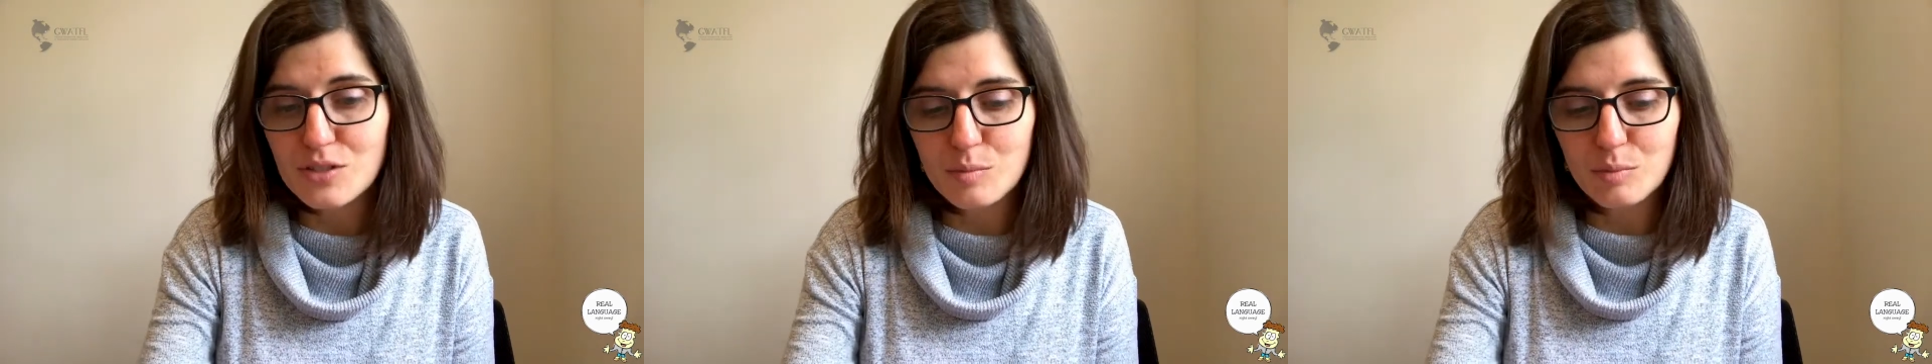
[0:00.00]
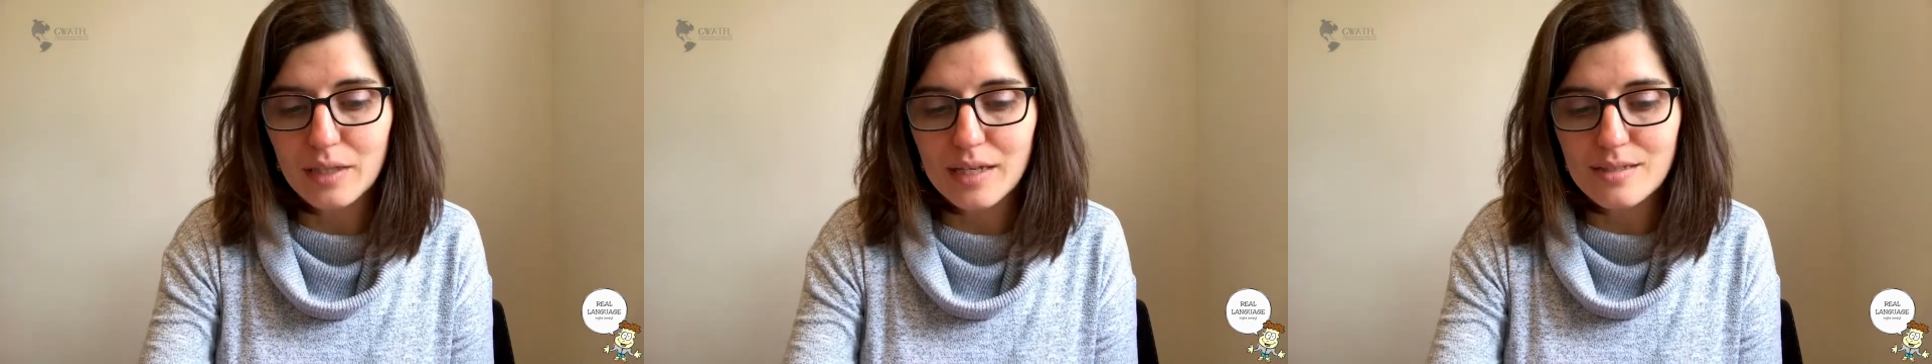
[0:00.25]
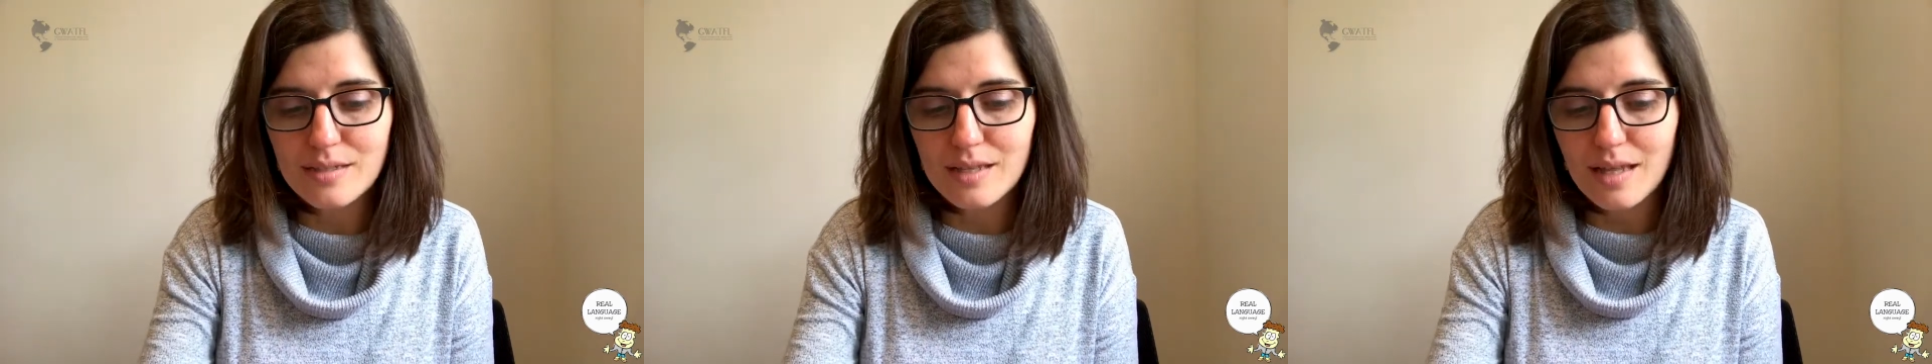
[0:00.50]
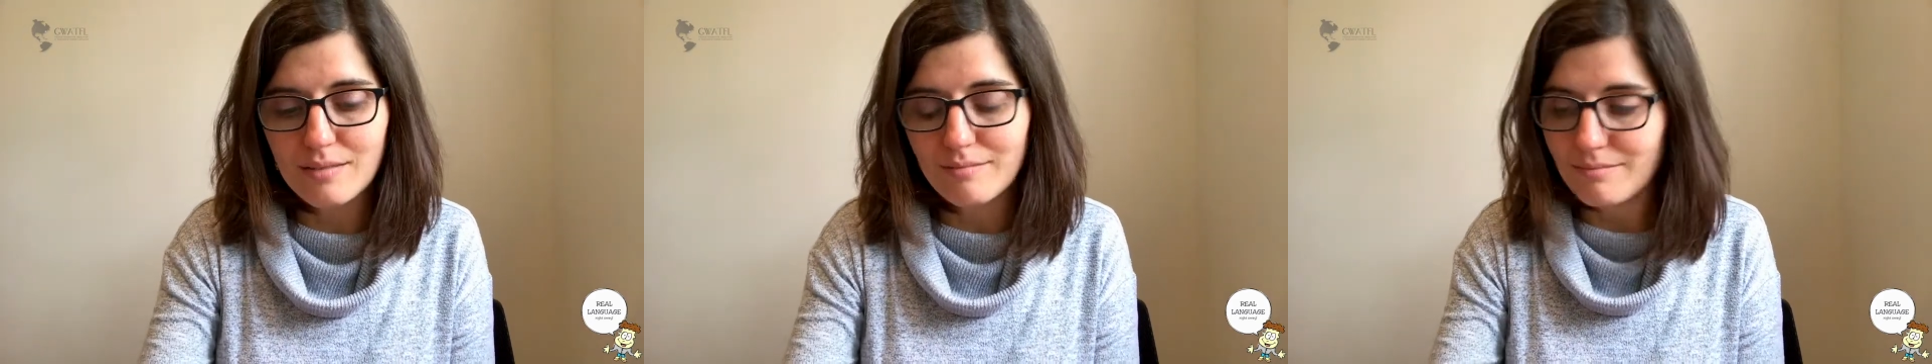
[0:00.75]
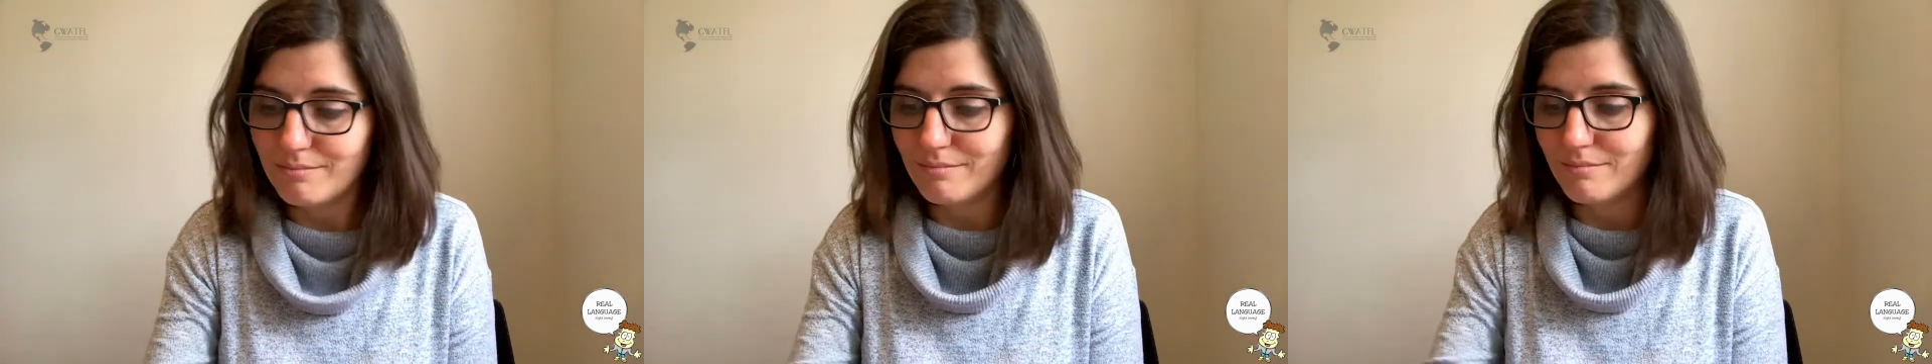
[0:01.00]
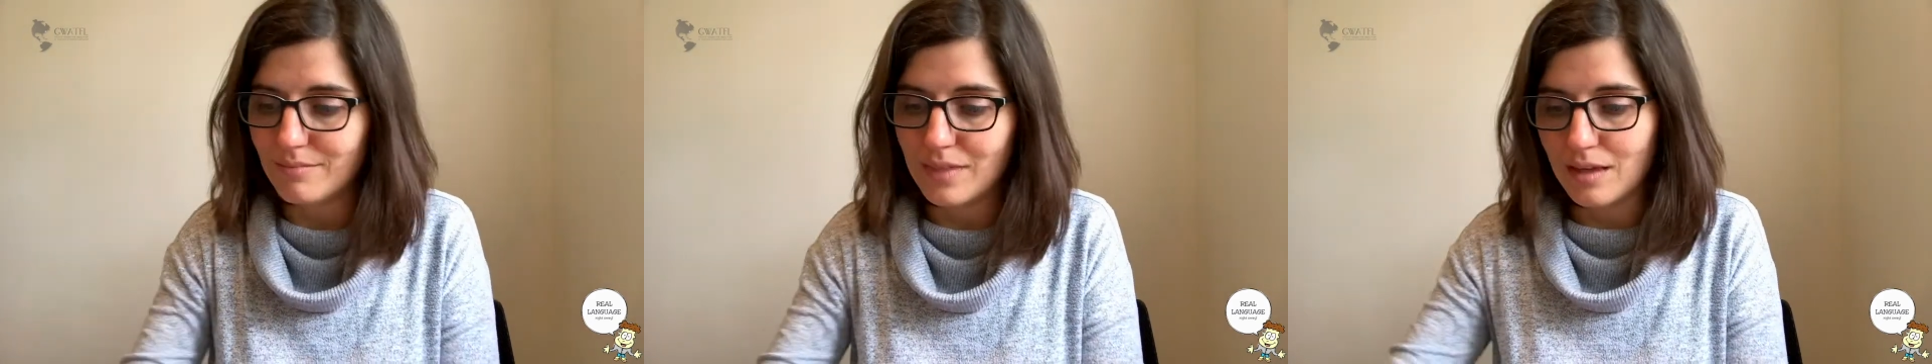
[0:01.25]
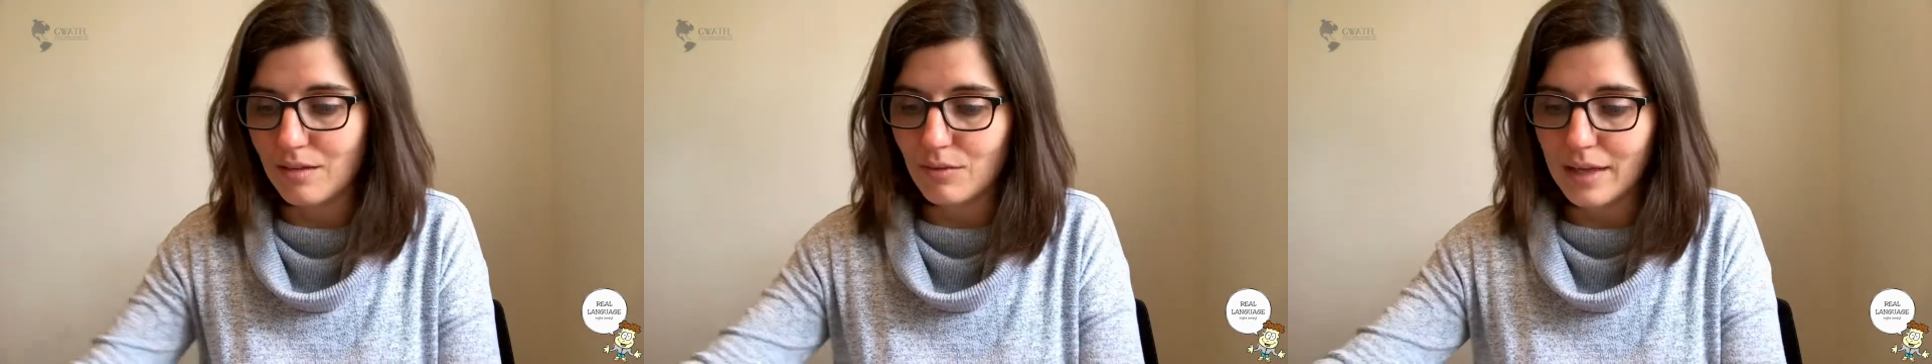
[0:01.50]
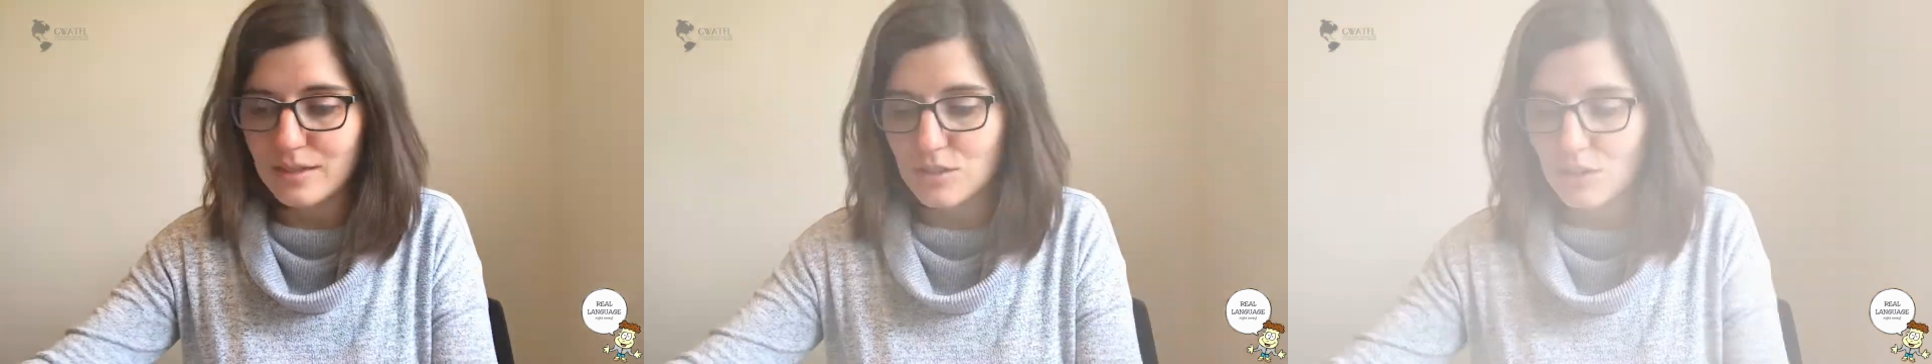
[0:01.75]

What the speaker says: the place that they like to